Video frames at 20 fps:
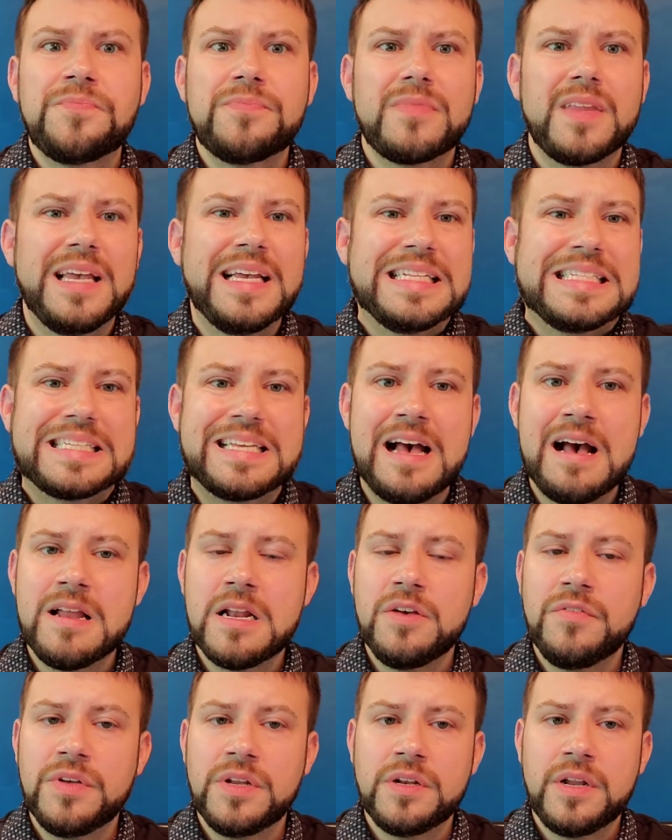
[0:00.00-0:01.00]
it's kind
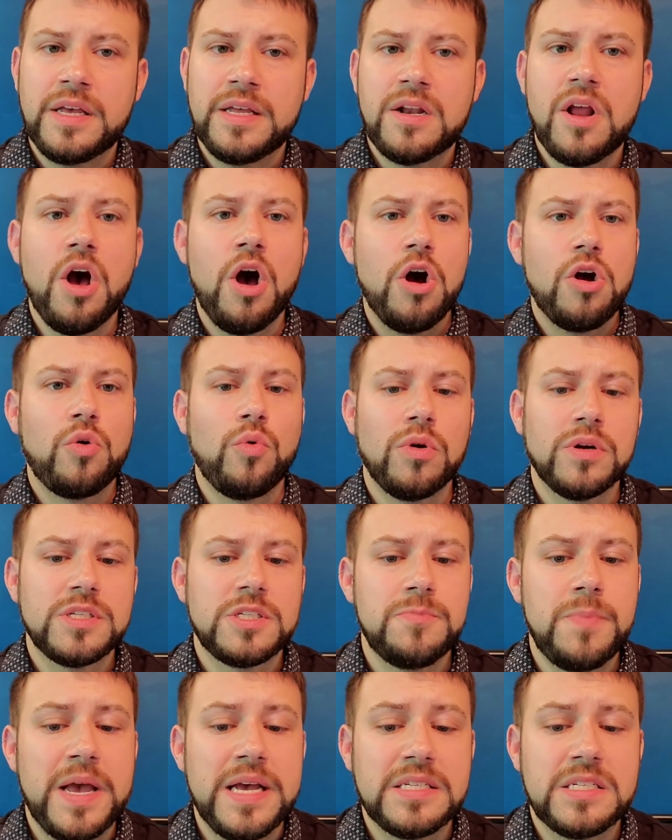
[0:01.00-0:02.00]
of an awkward
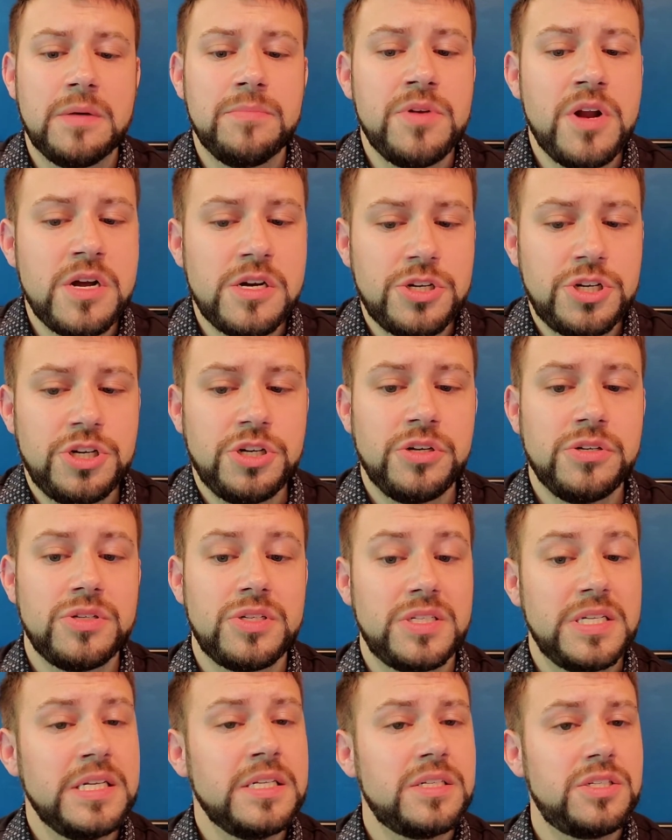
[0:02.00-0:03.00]
space. I'm not sure
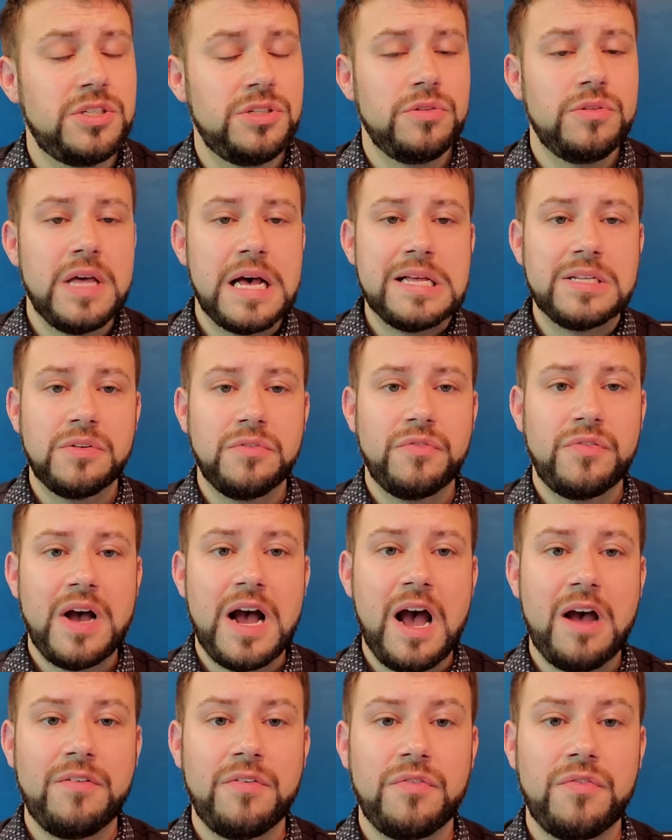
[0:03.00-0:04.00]
since
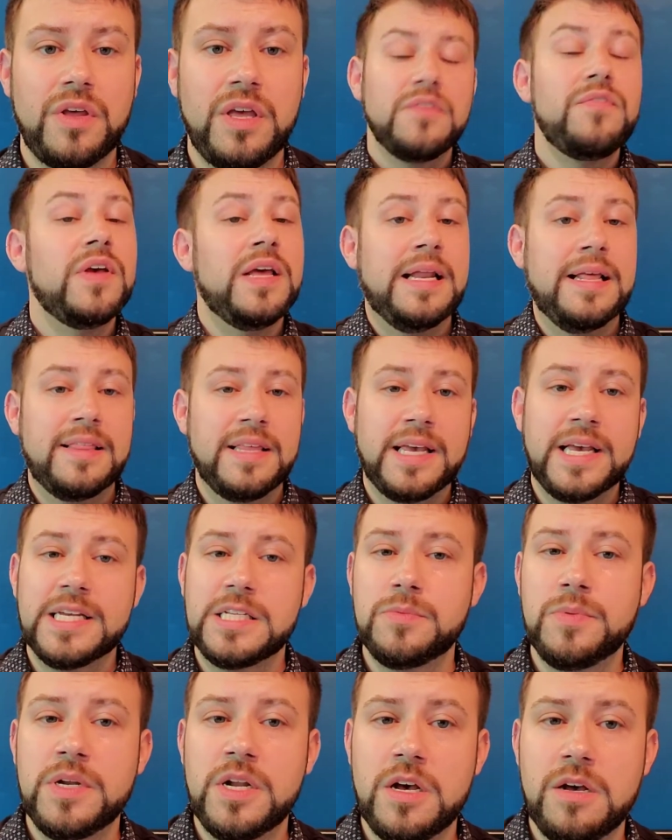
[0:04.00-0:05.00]
2005 if anything
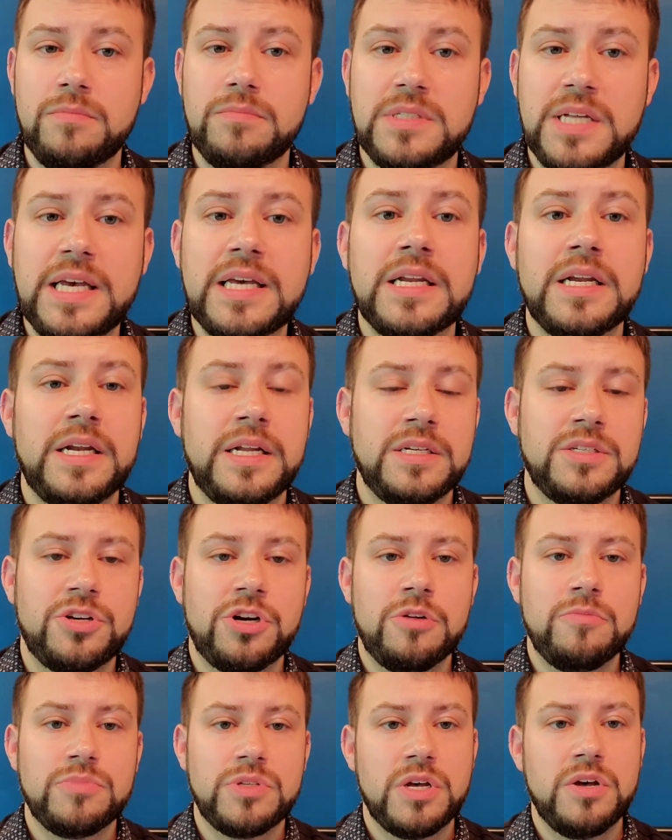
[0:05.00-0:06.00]
has been updated in
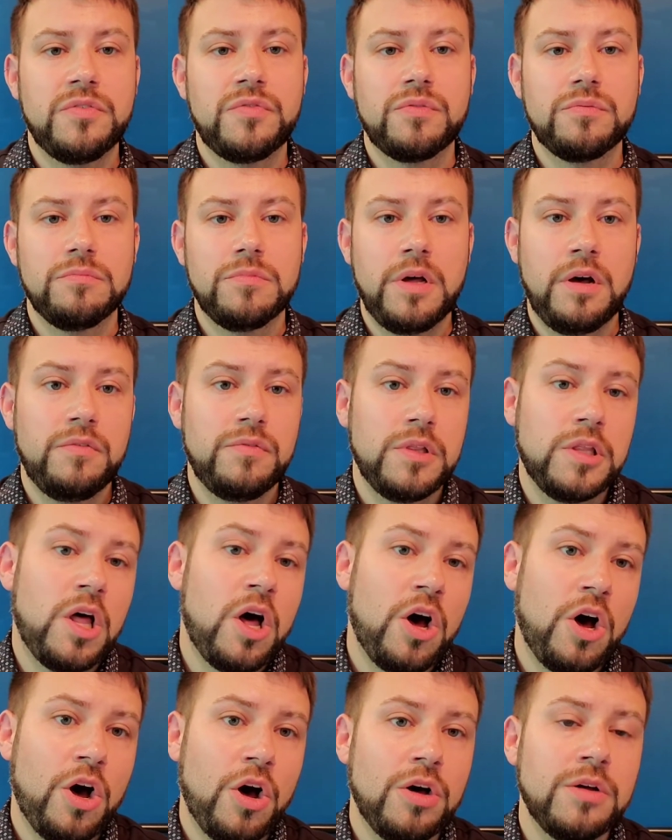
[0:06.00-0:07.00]
terms of
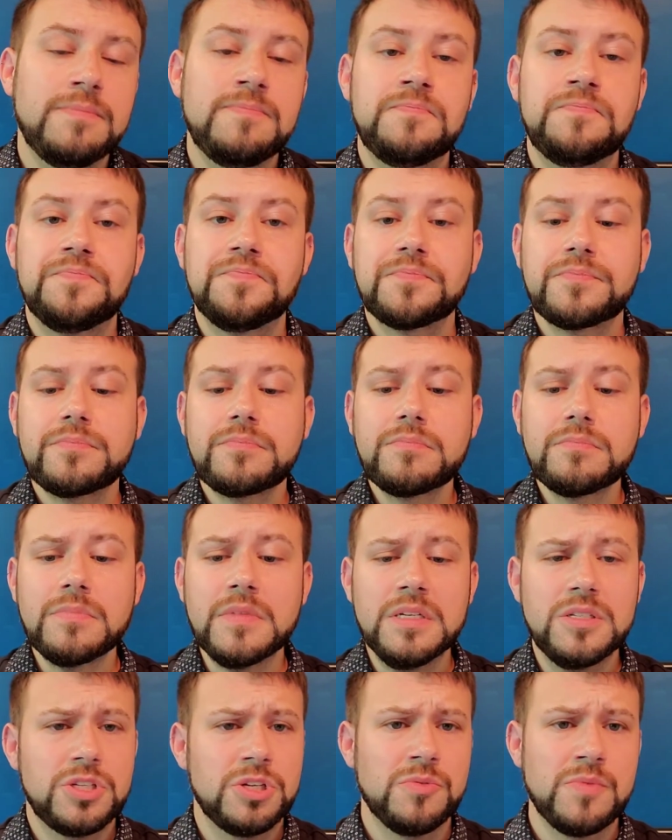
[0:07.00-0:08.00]
law
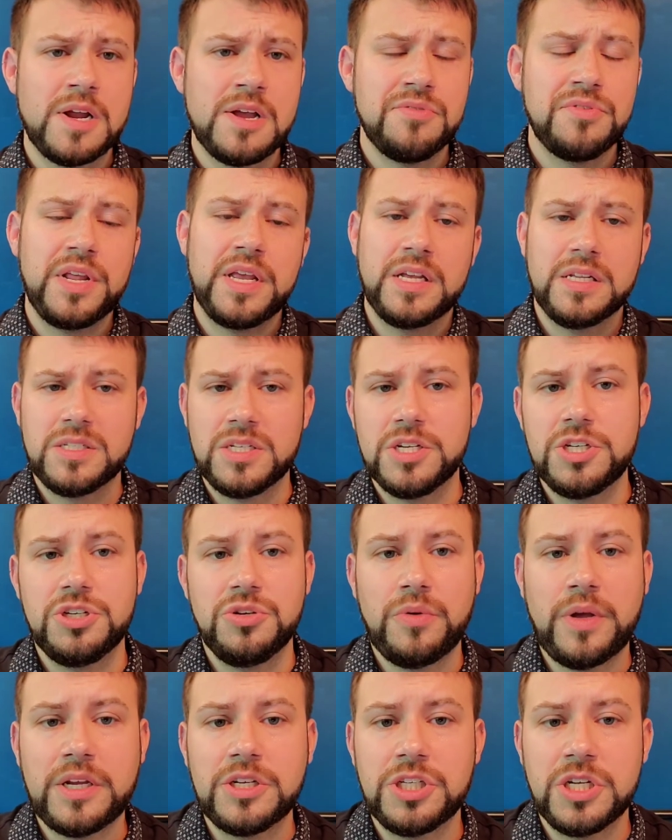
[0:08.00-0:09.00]
surrounding a
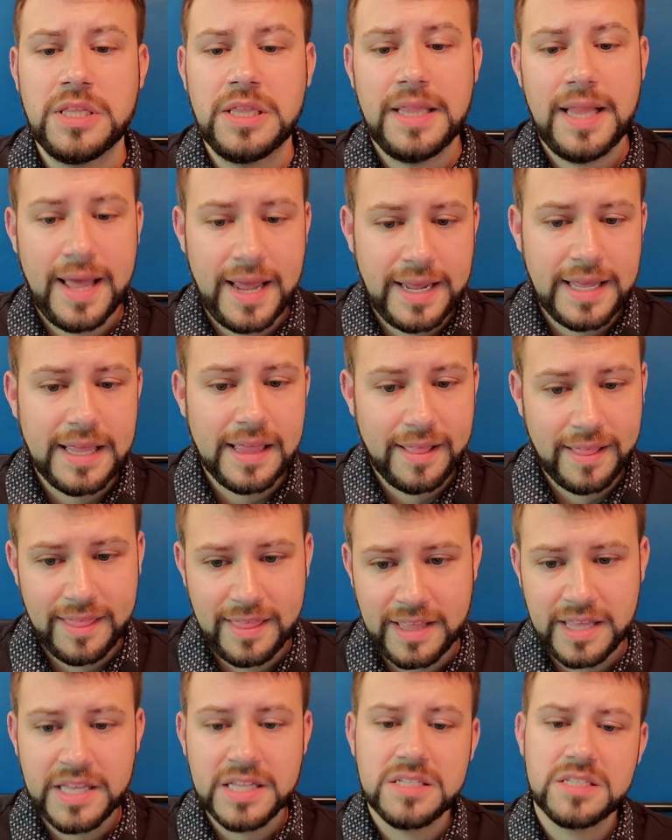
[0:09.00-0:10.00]
situation like
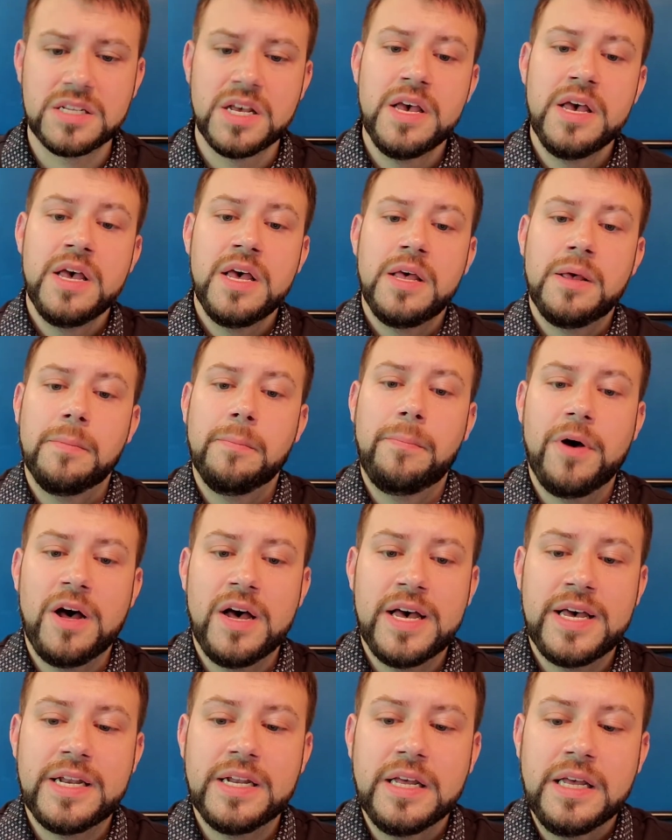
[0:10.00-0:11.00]
this,
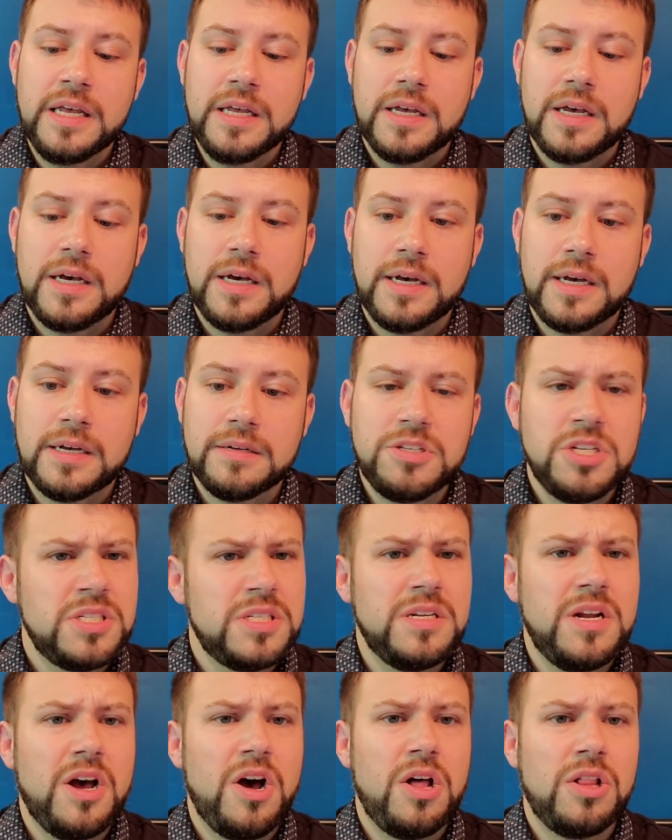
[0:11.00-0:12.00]
but
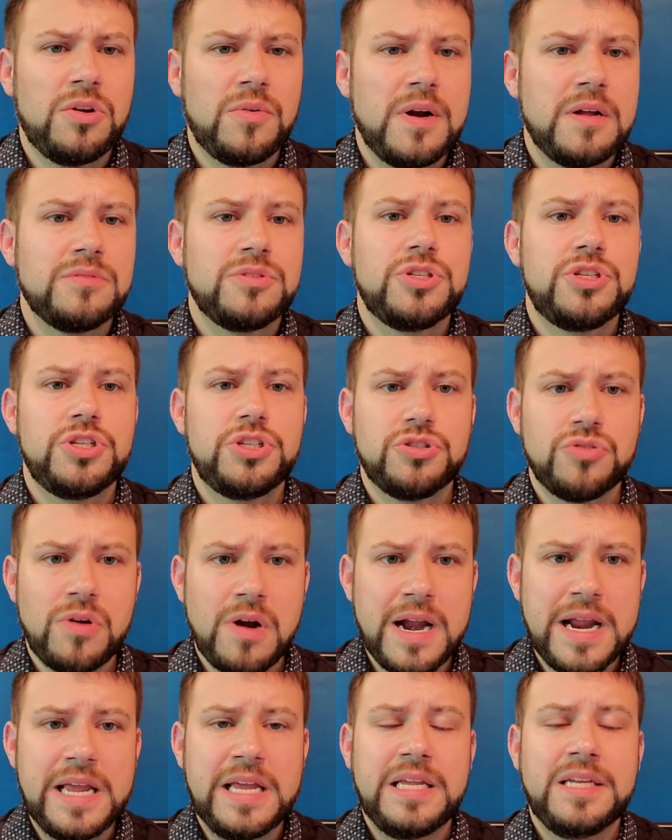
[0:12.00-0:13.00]
just an all-around
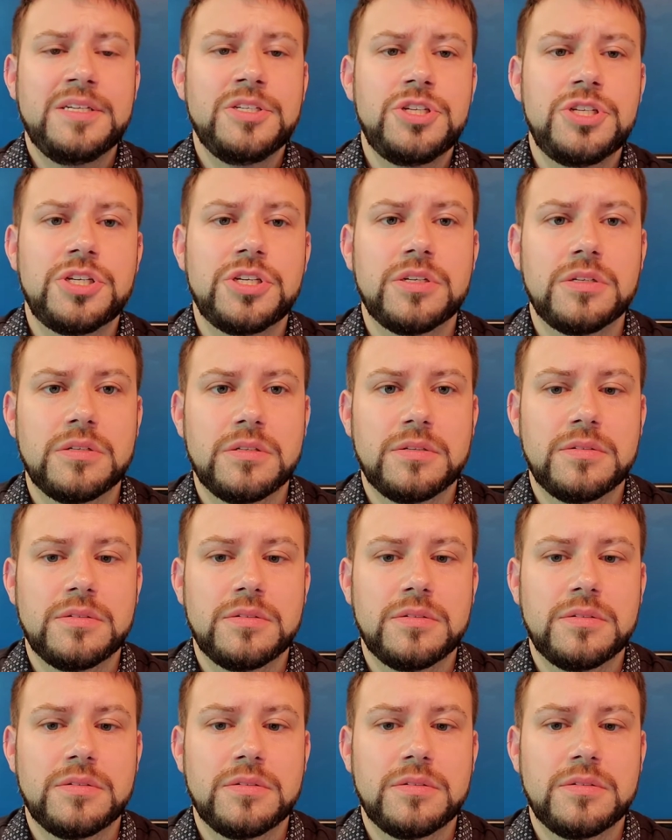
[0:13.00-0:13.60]
strange